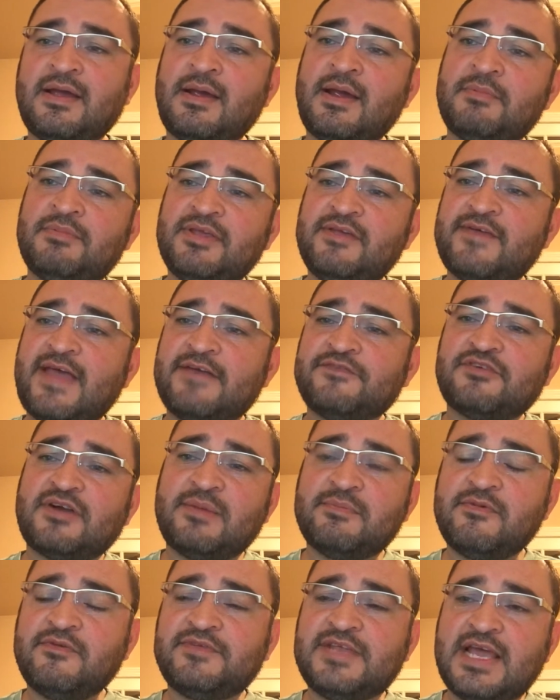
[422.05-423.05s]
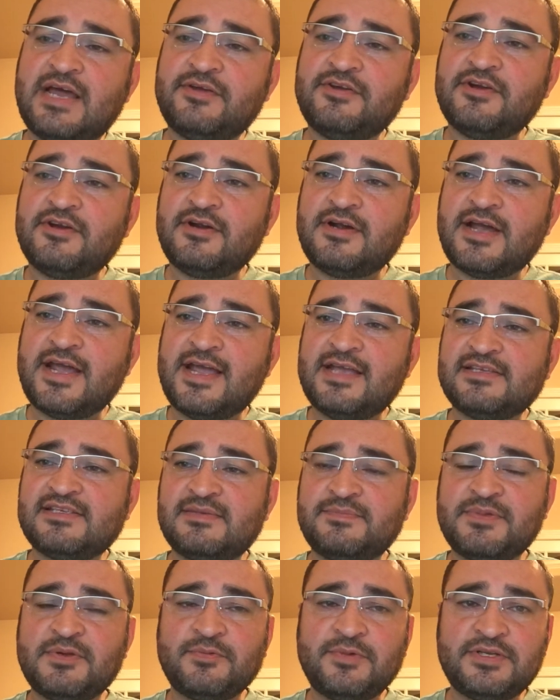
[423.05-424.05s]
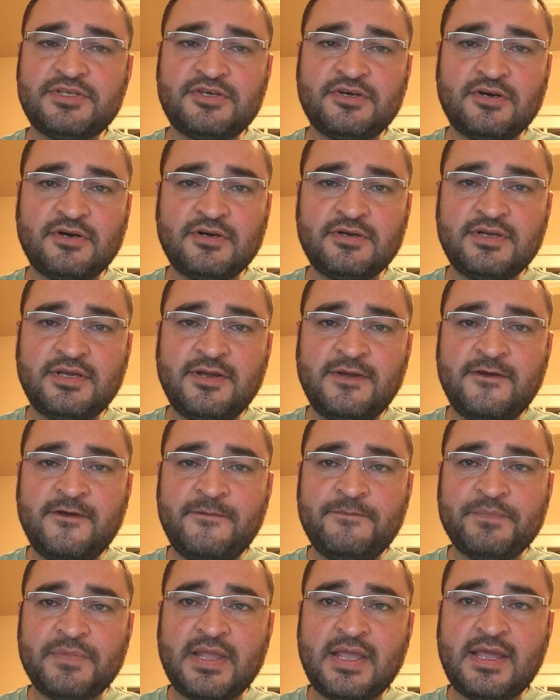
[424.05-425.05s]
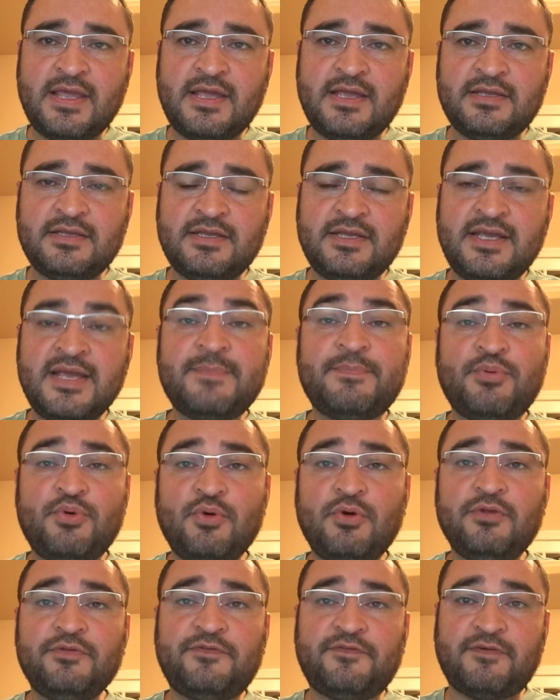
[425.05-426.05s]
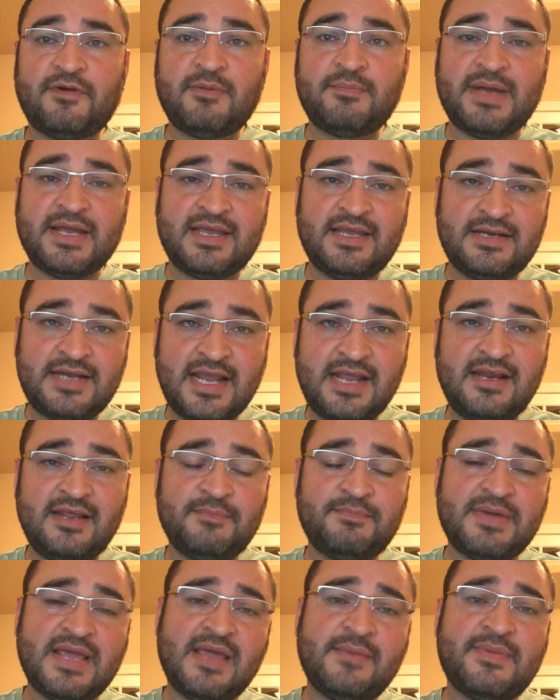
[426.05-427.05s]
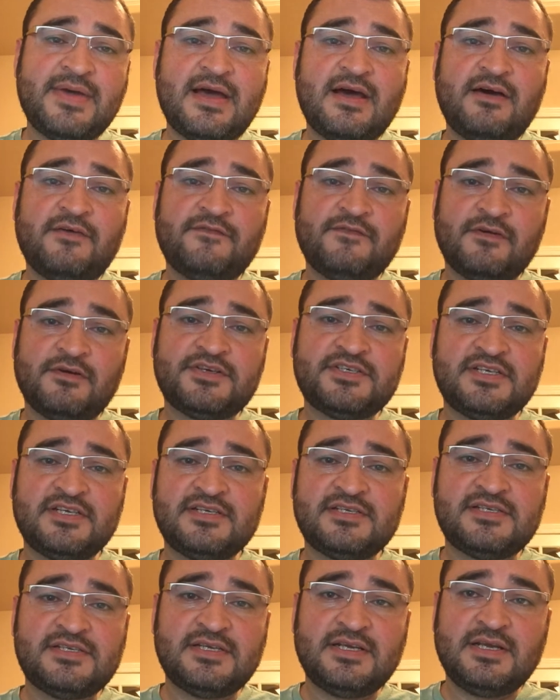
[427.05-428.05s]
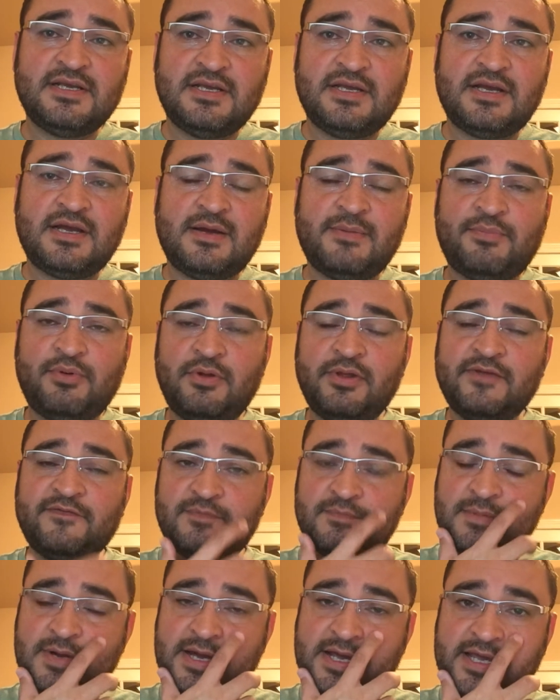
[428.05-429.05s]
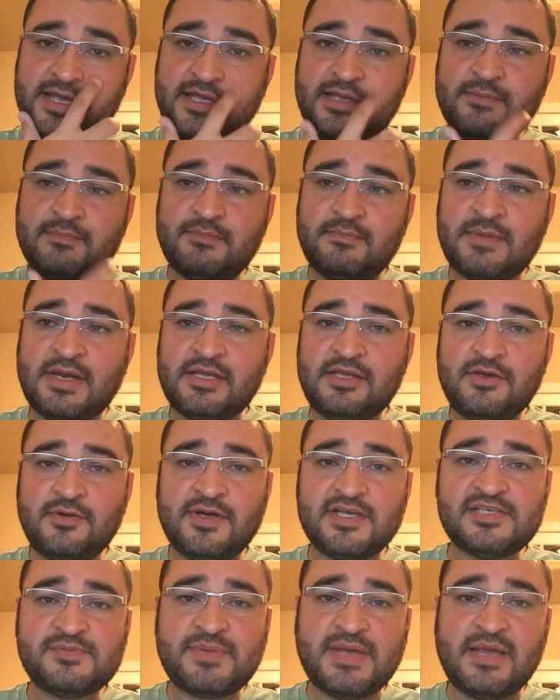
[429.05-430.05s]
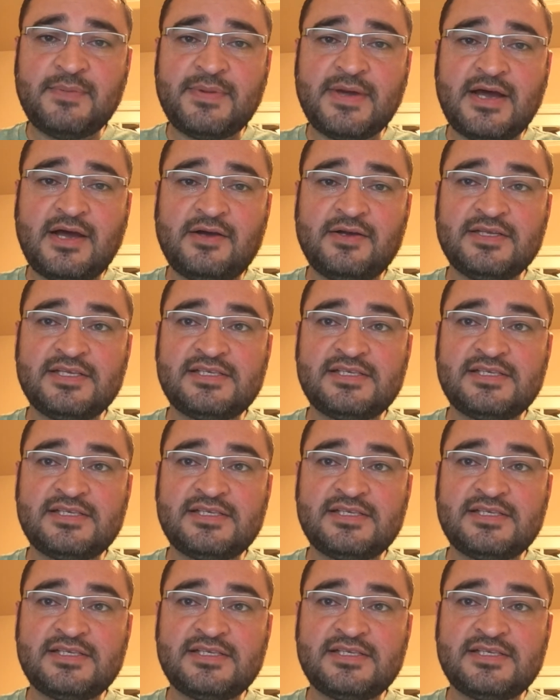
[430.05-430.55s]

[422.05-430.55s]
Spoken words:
I believe after I moved down here, I had something returned, and it pulled from my Canadian PayPal versus pulling from my U.S. PayPal.